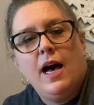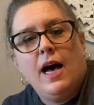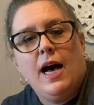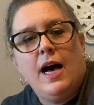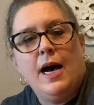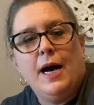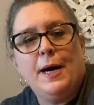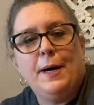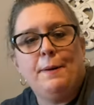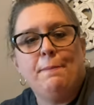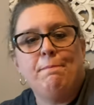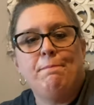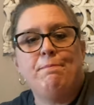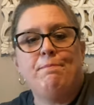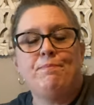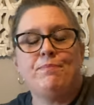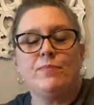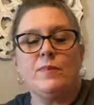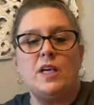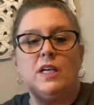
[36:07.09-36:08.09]
um,
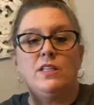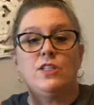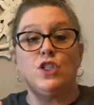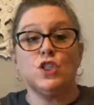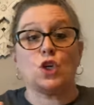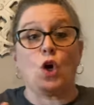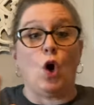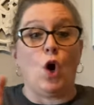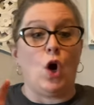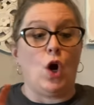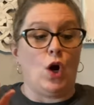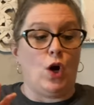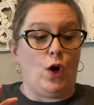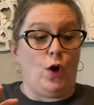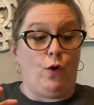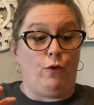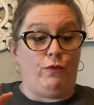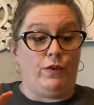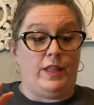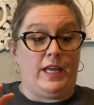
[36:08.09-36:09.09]
scar
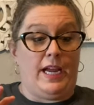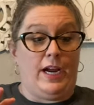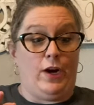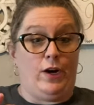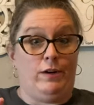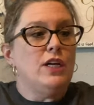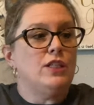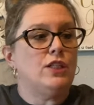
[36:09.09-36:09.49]
over there.